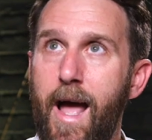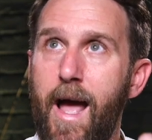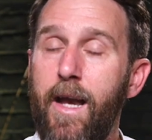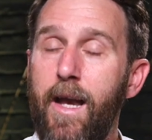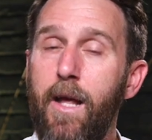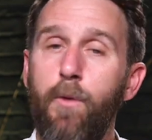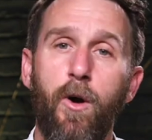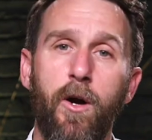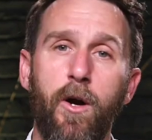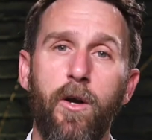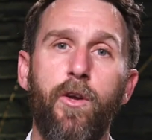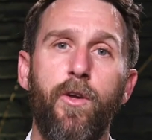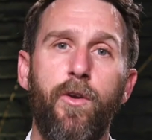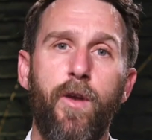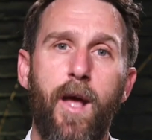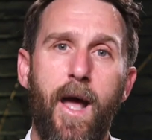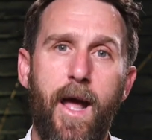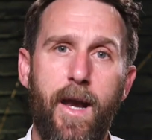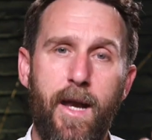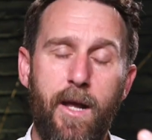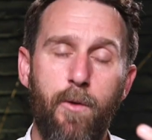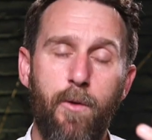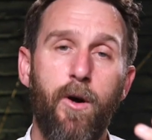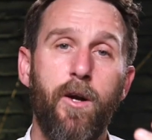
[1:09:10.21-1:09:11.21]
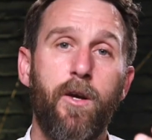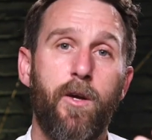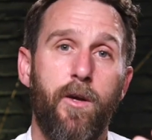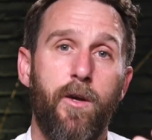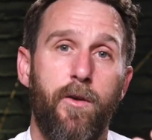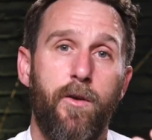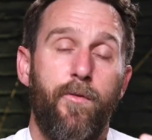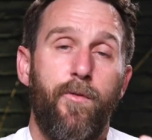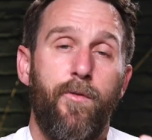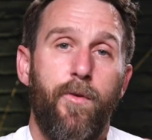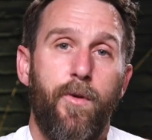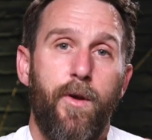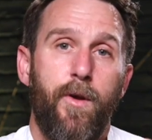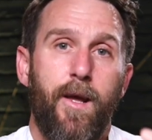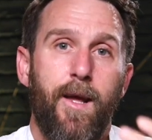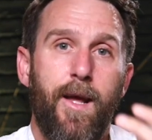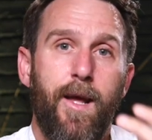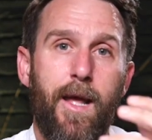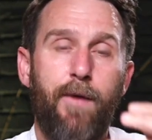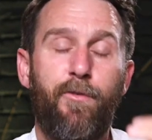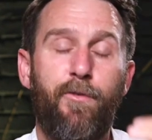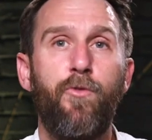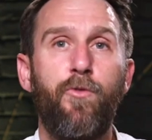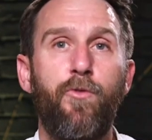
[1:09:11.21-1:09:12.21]
anyone can anyone can
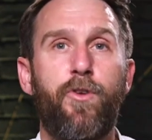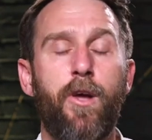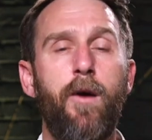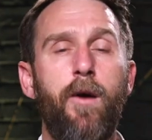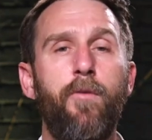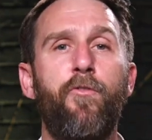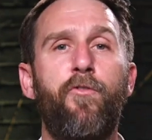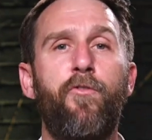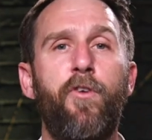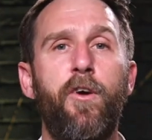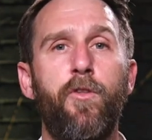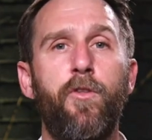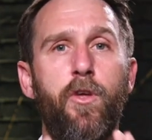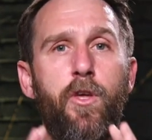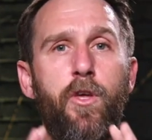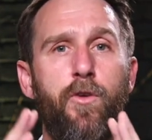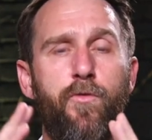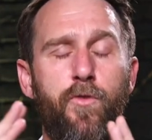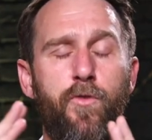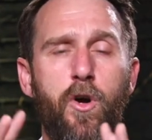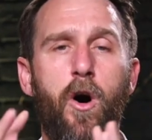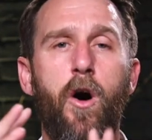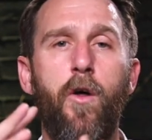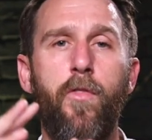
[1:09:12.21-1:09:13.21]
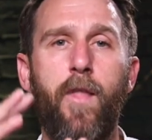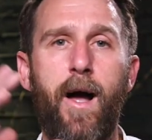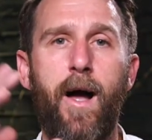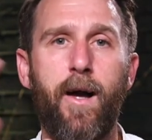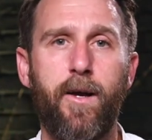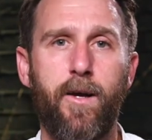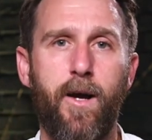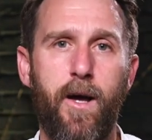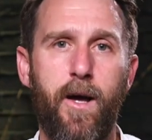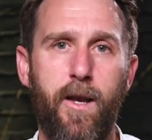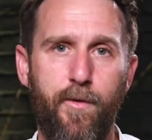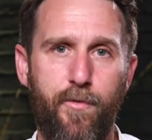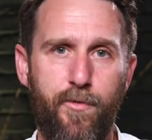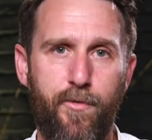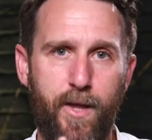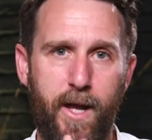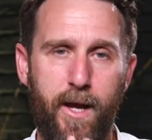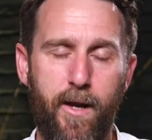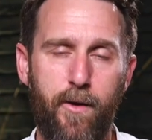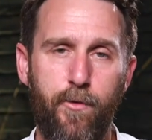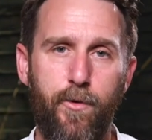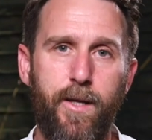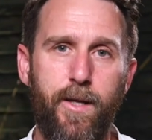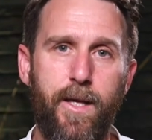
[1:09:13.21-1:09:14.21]
if you don't feel that you've got that kind of
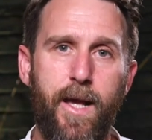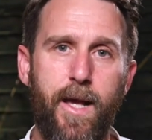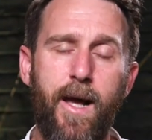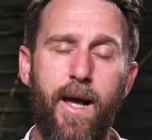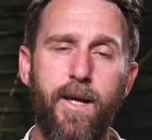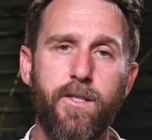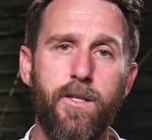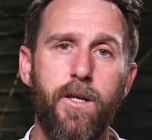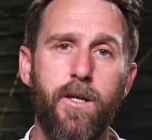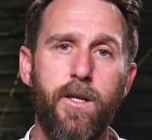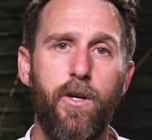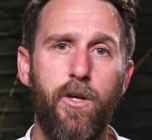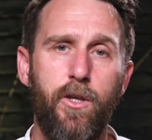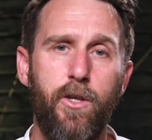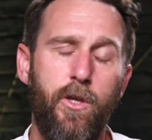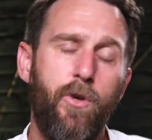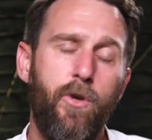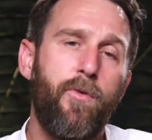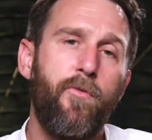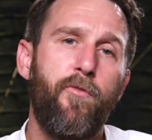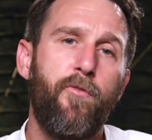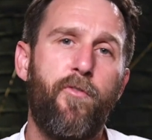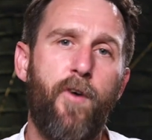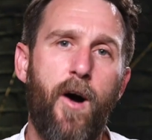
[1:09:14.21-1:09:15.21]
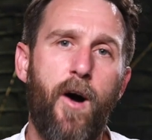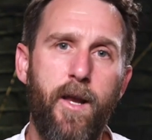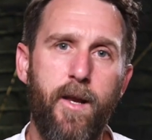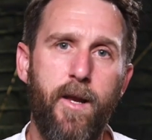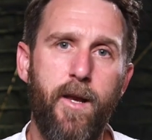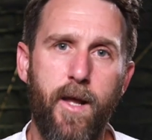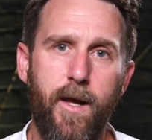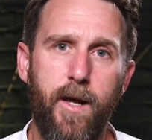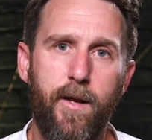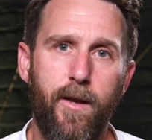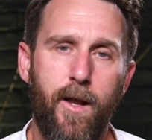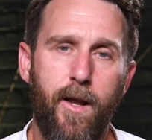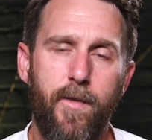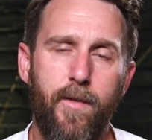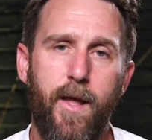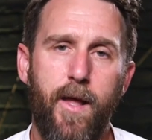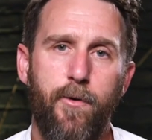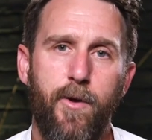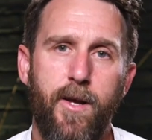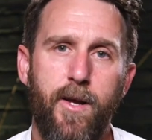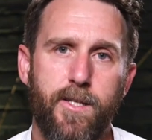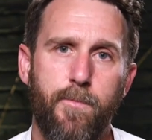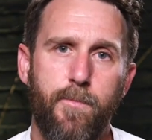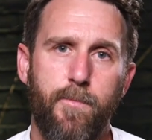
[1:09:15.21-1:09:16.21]
thing yet, you can find it. Like
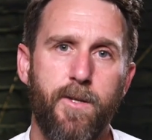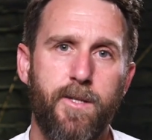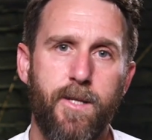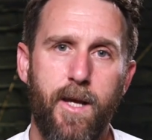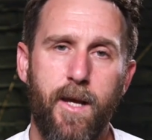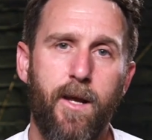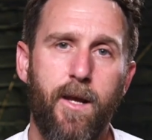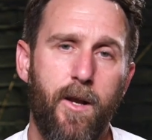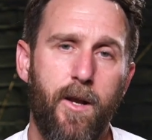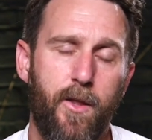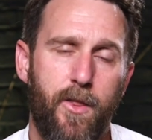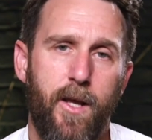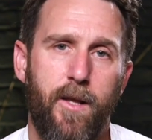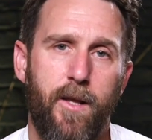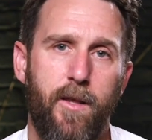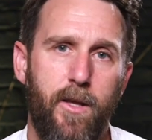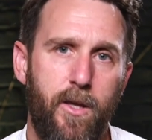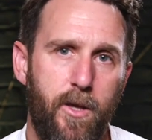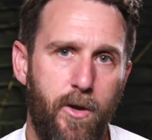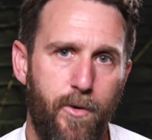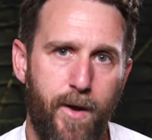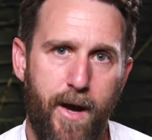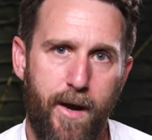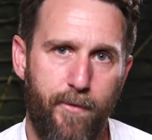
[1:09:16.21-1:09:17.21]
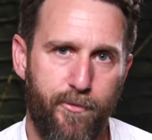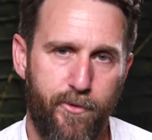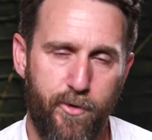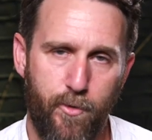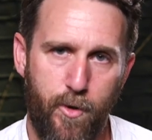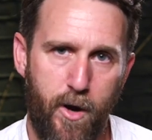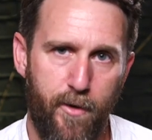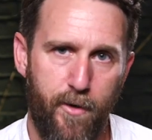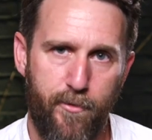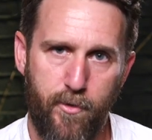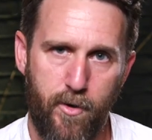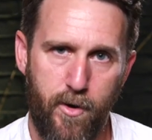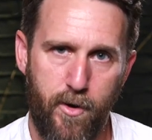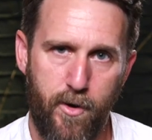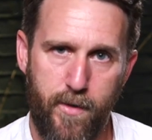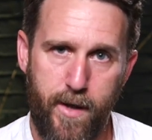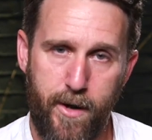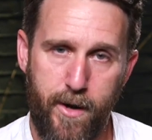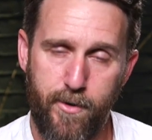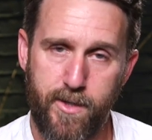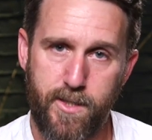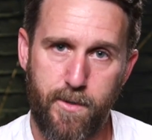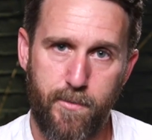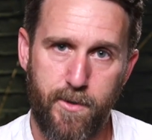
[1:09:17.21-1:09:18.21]
there is a particular thing that you have to offer, and
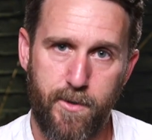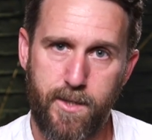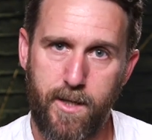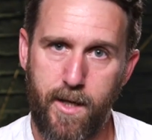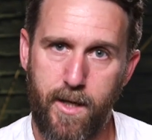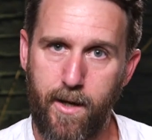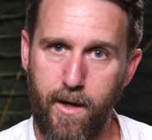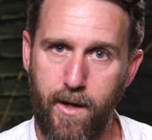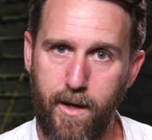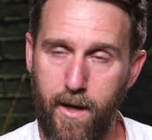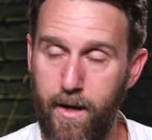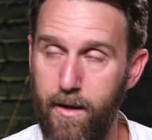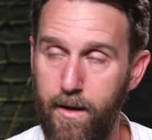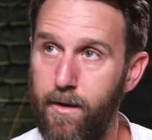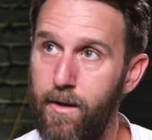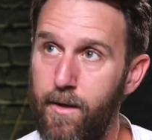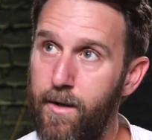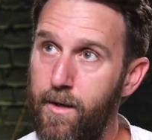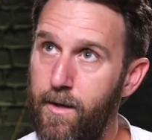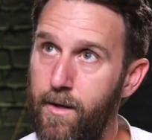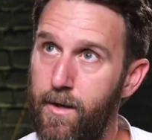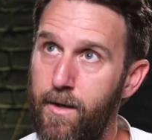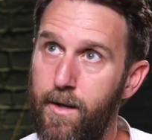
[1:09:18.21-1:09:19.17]
there is a particular